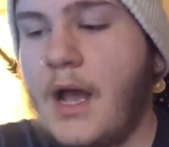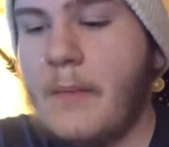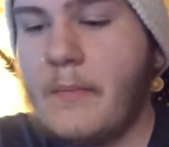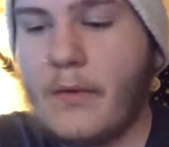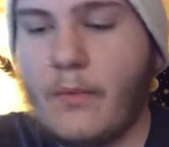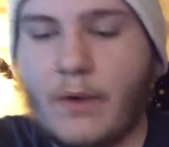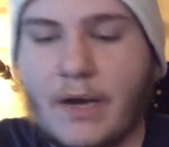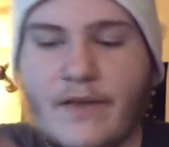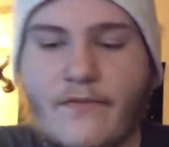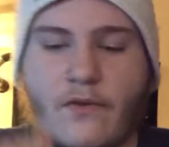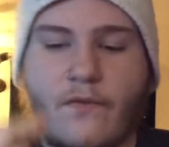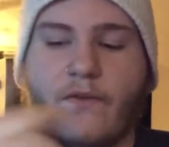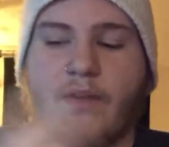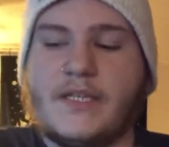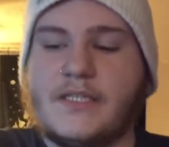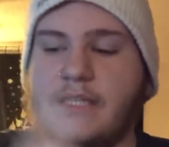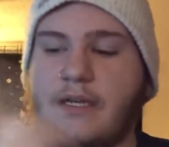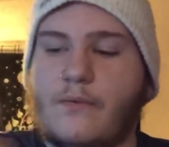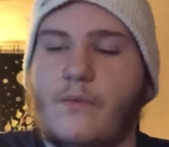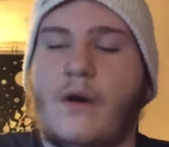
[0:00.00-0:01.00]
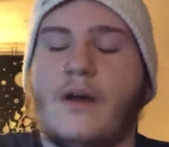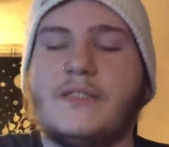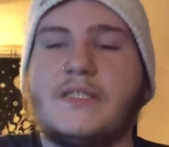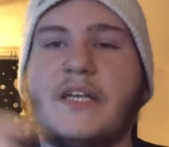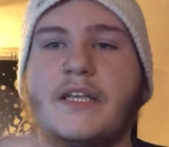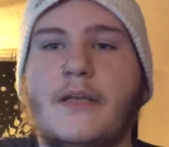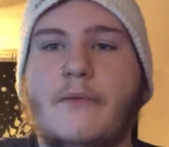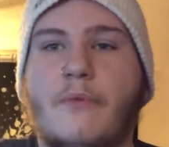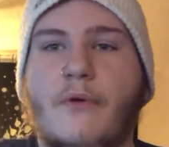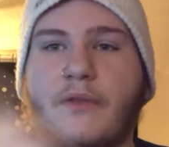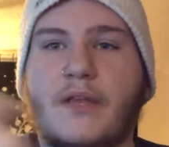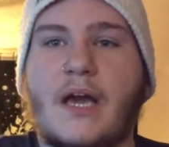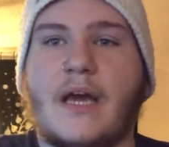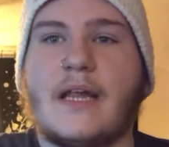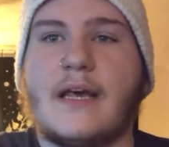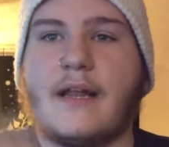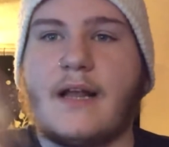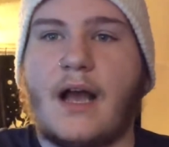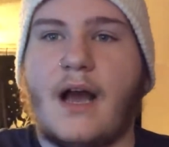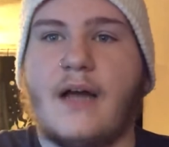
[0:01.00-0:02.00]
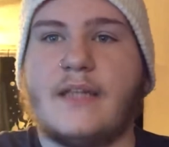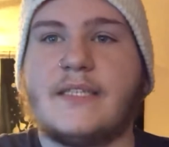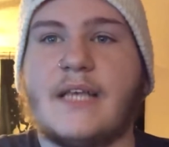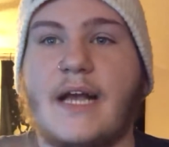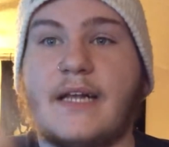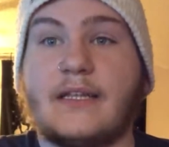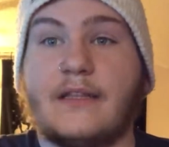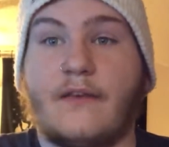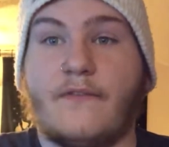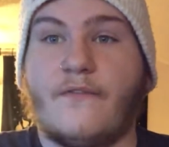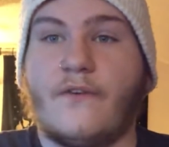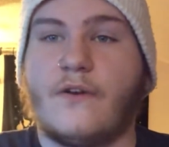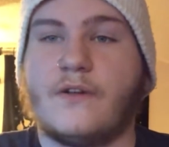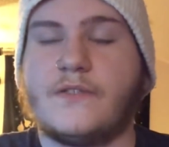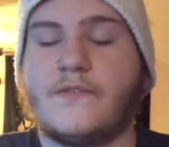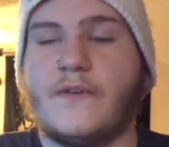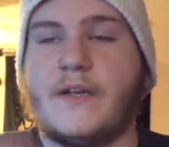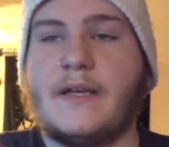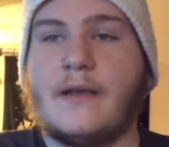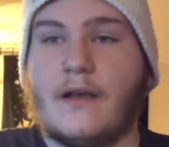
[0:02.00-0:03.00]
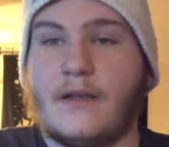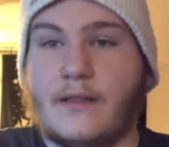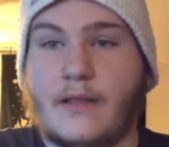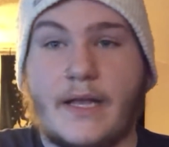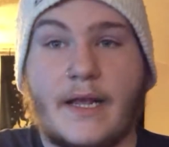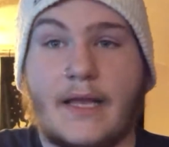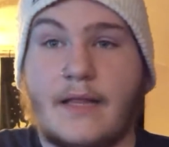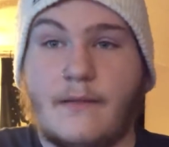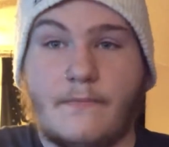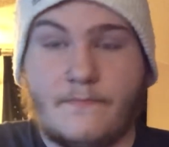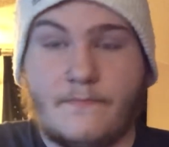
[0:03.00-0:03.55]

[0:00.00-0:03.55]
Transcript: but whatever reason it was that you both got out of contact in the first re- or uh, like in,